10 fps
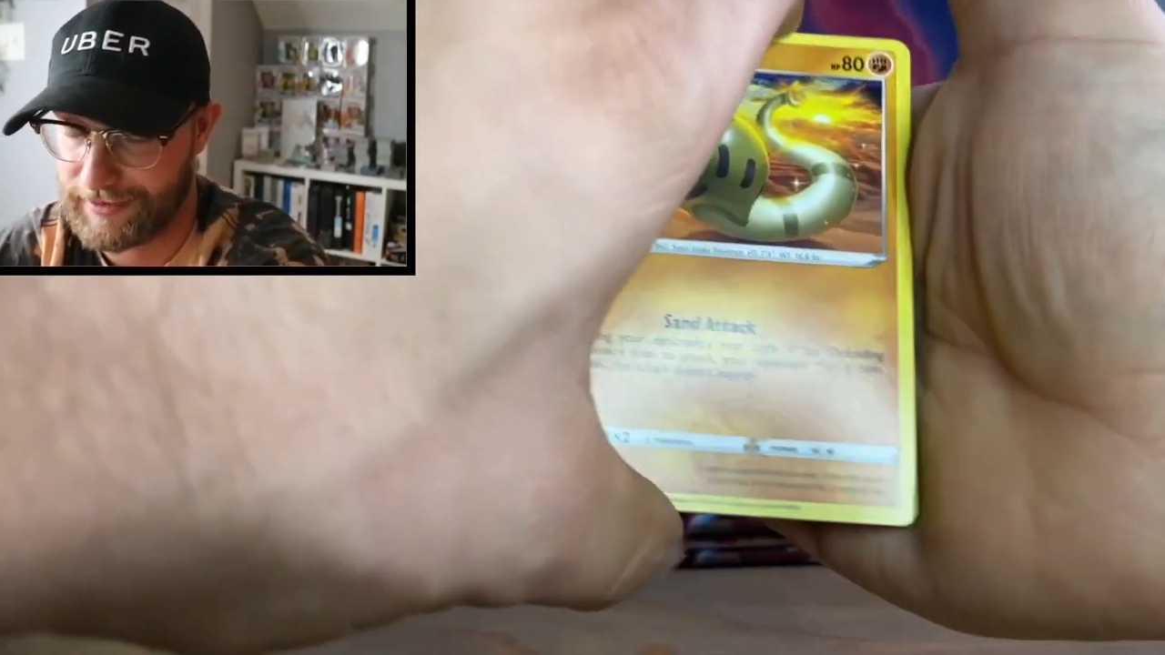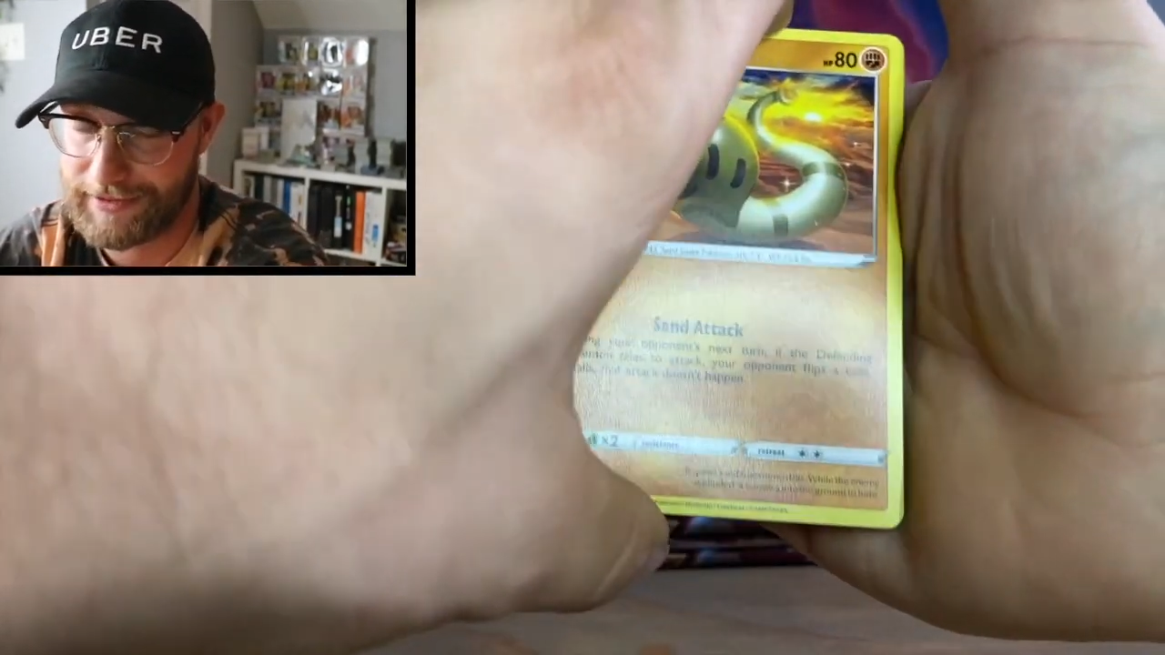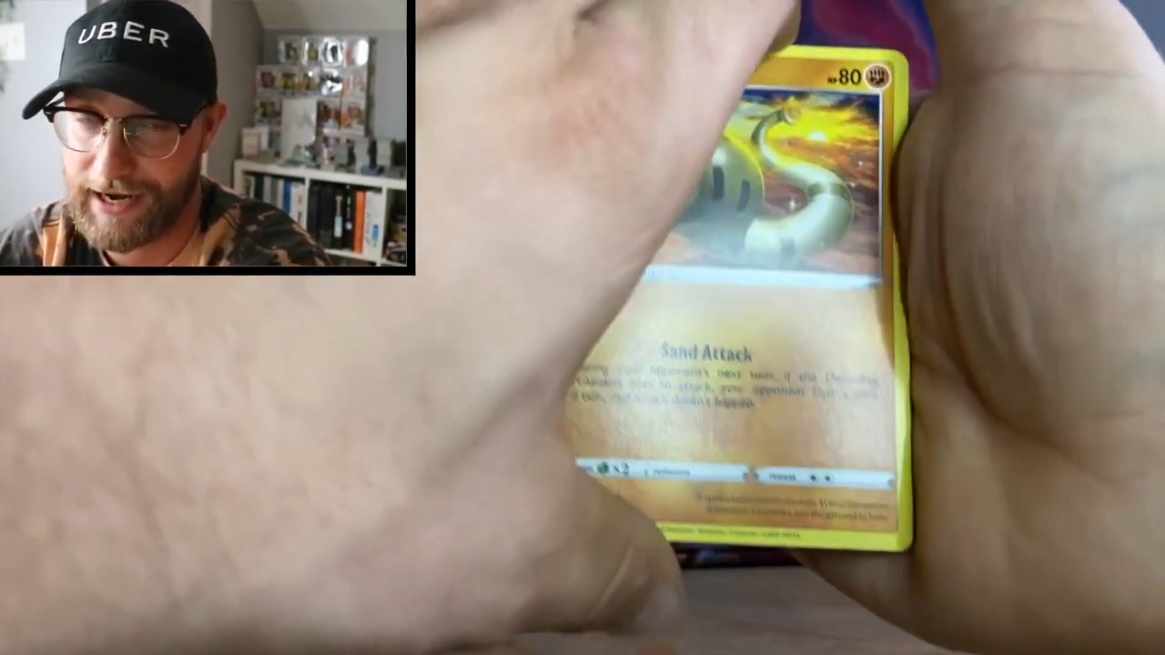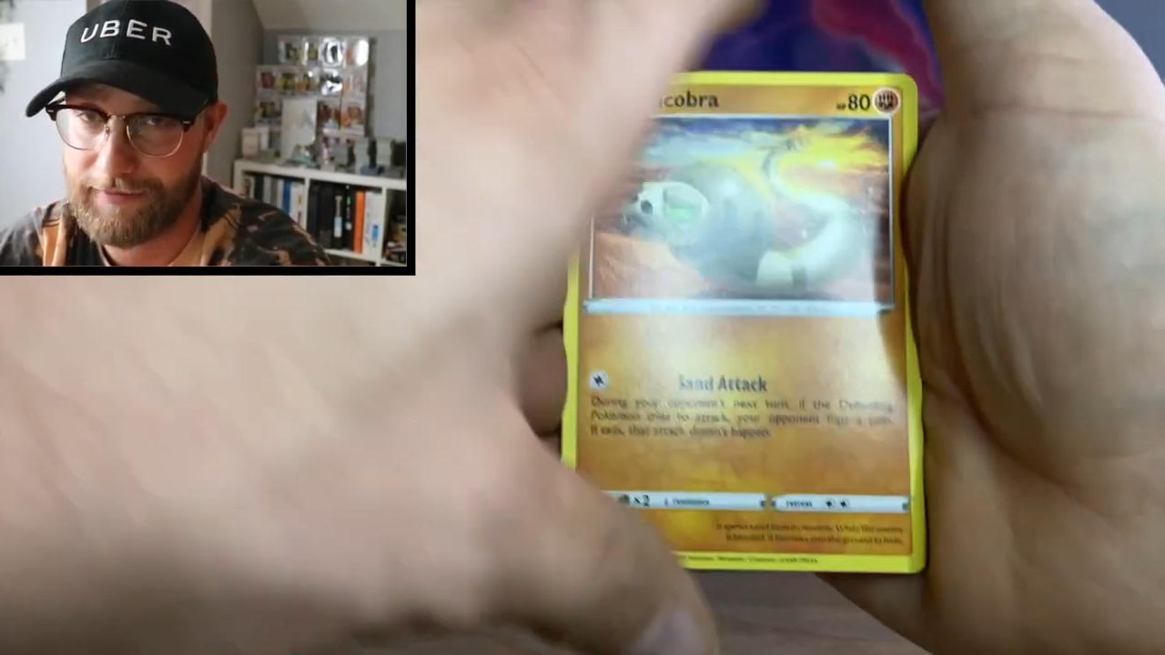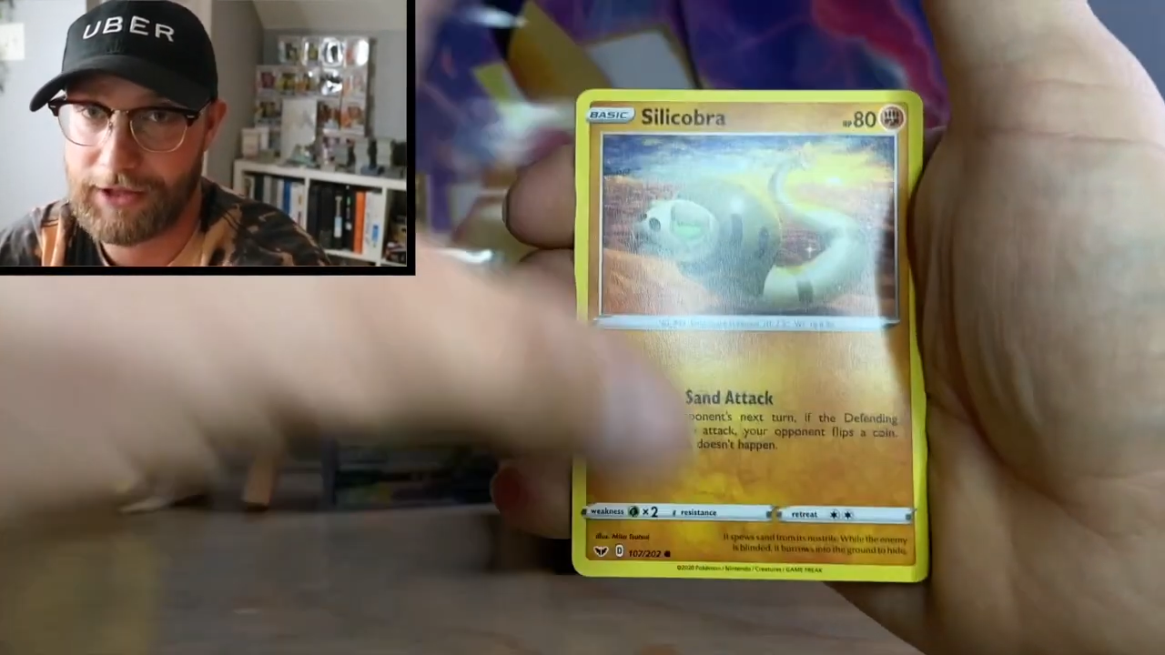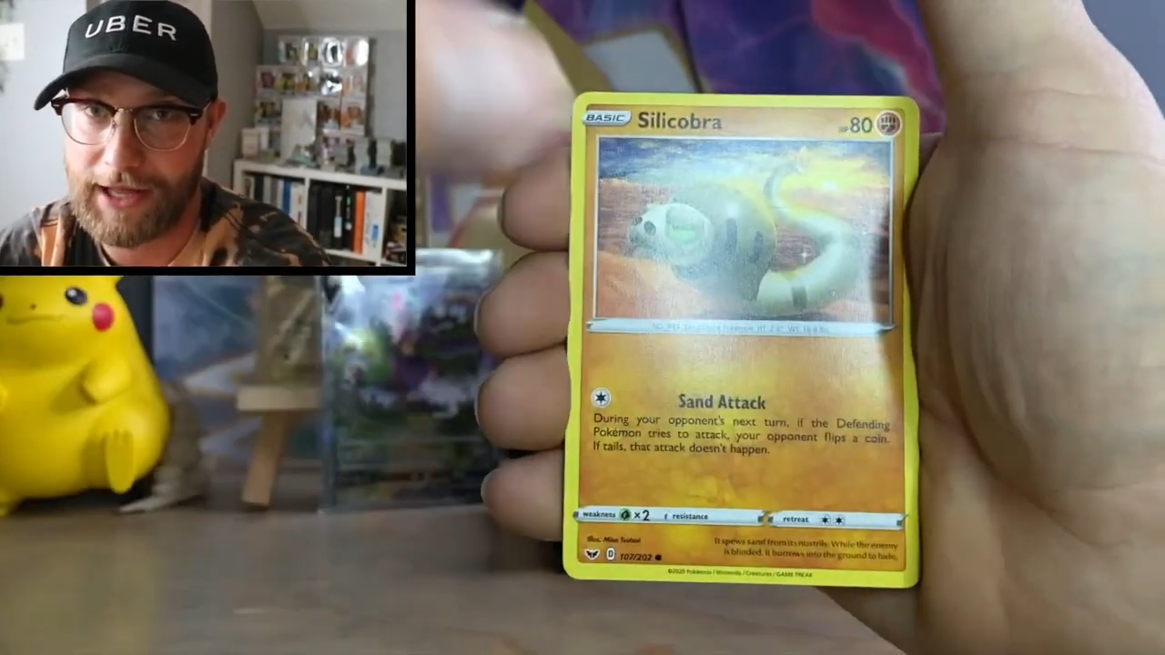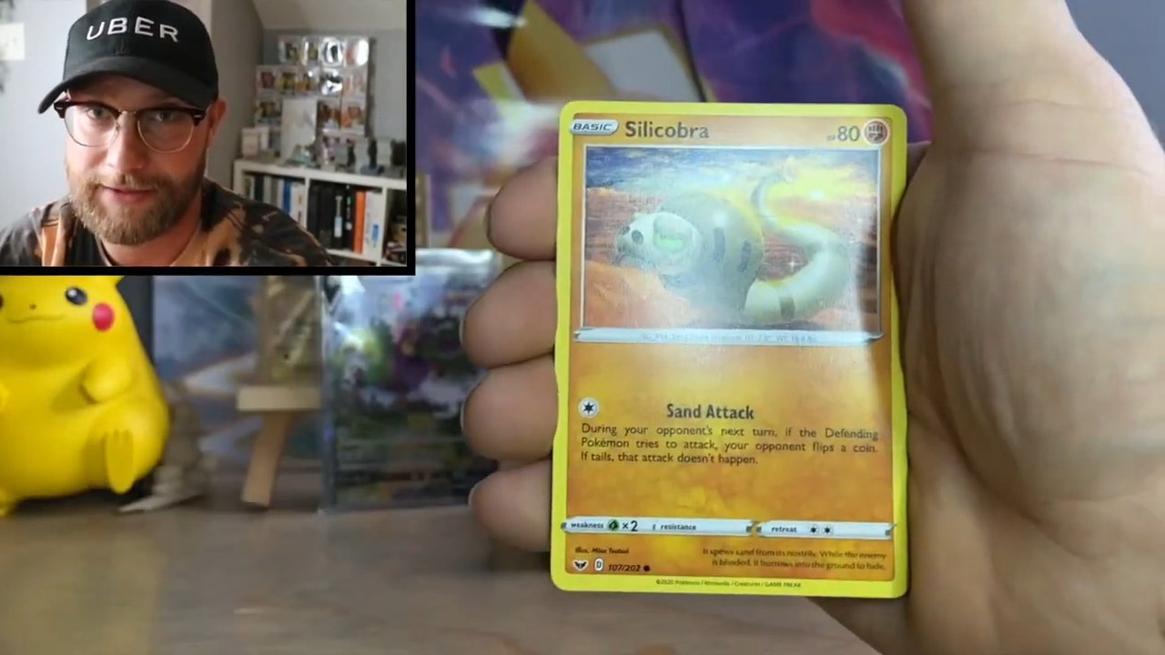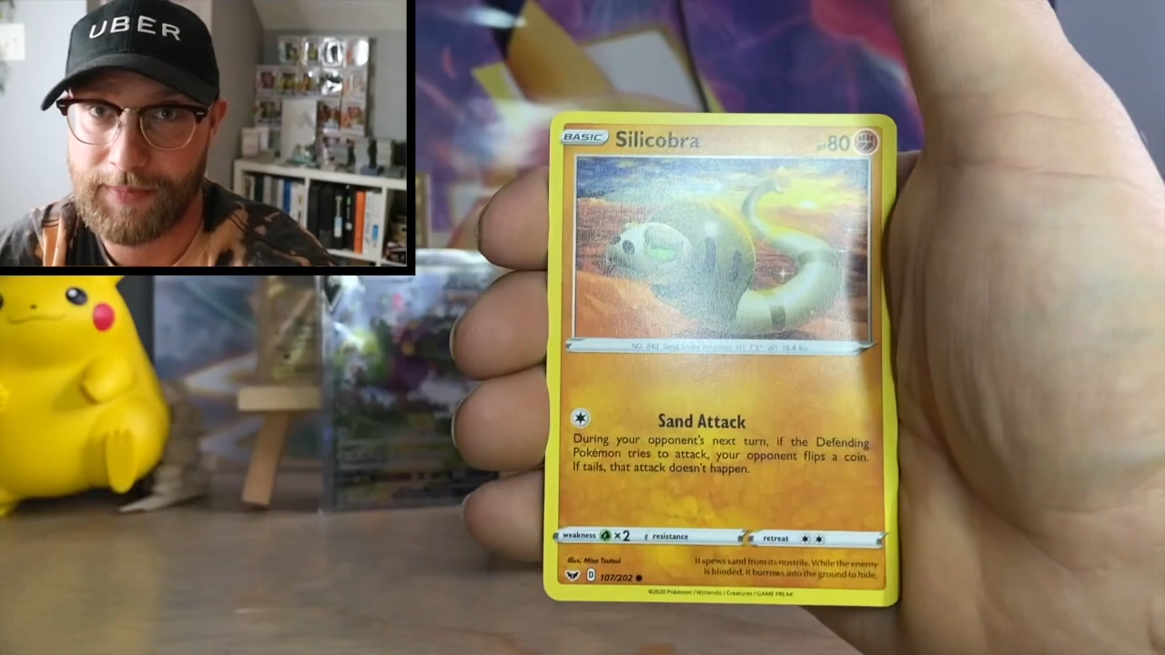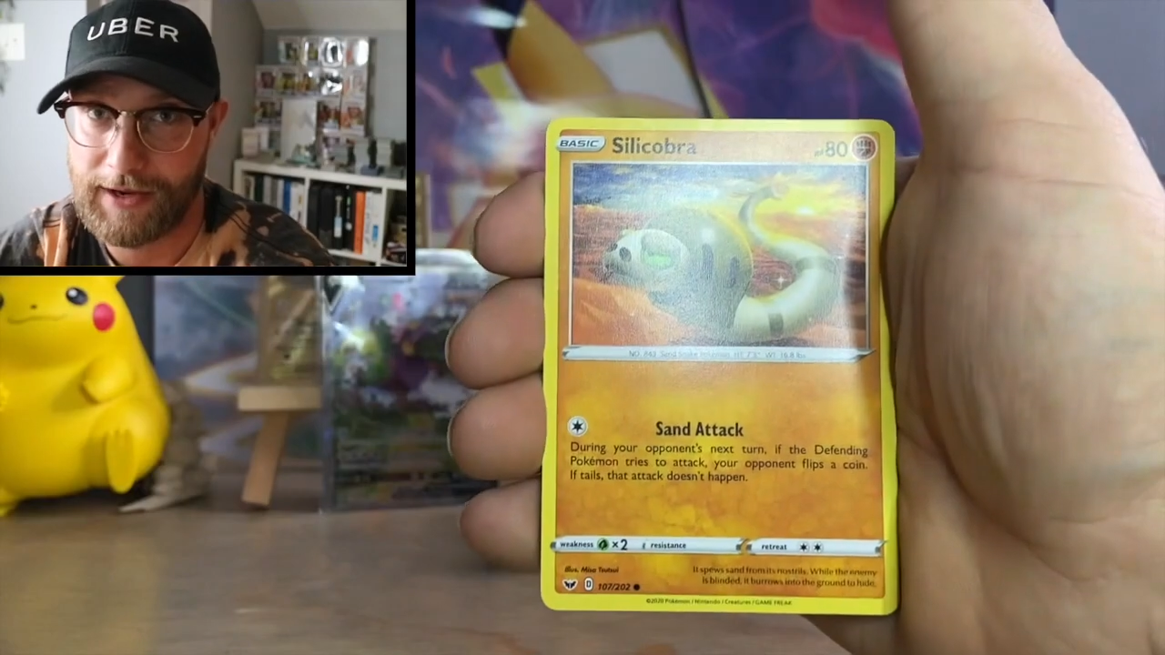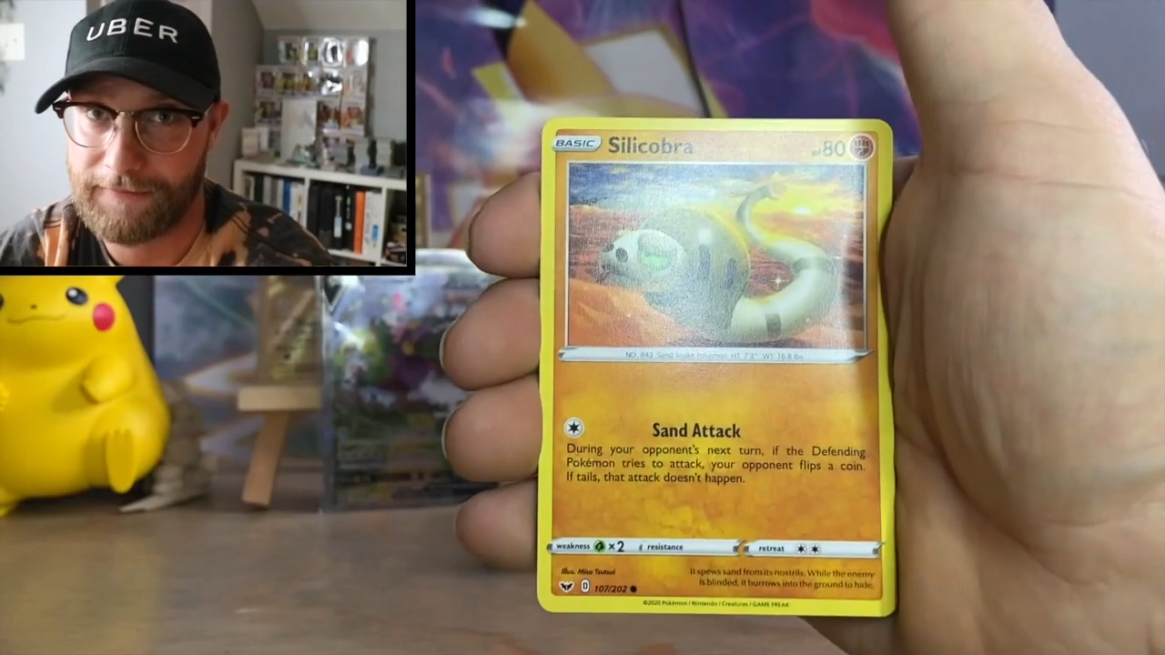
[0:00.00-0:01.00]
it's kind of a lot
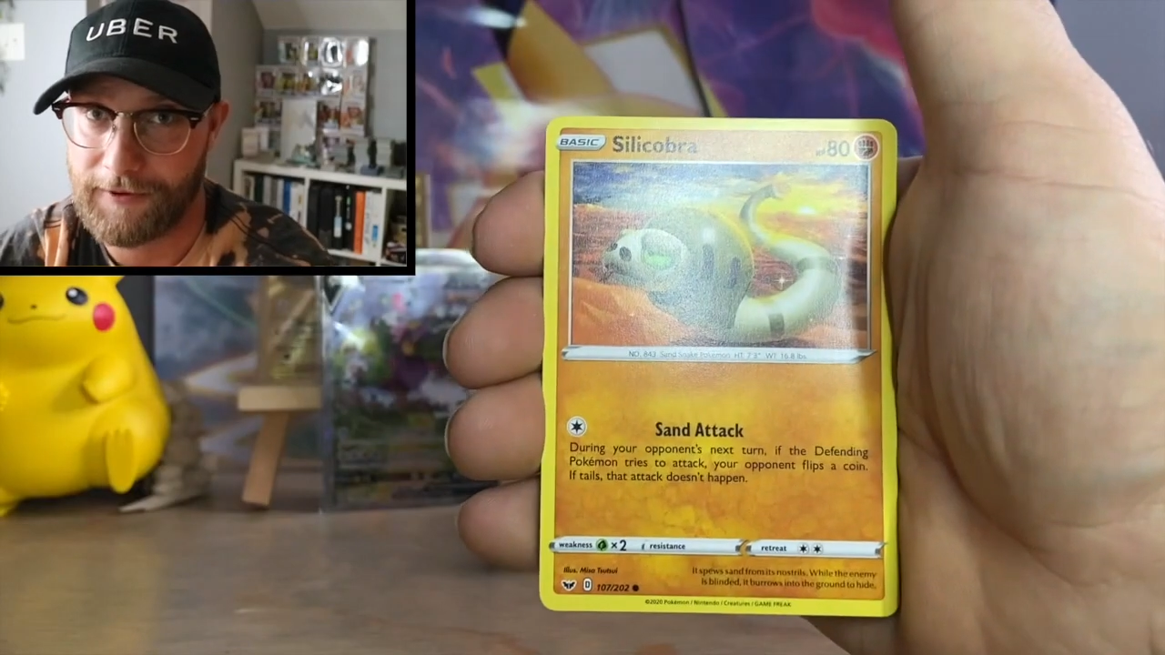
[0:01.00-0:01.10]
to pick